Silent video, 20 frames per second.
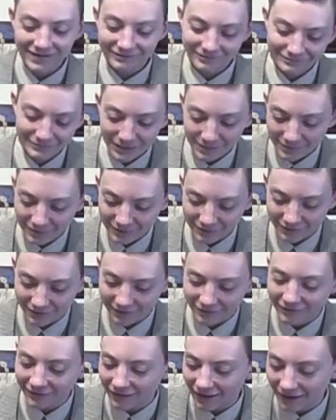Maybe it's
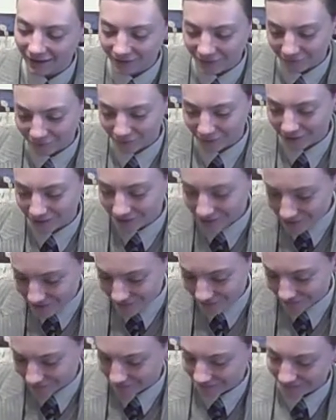just
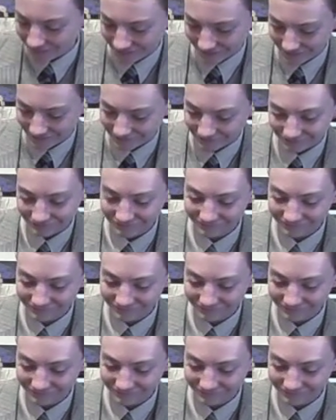XYans, I don't know.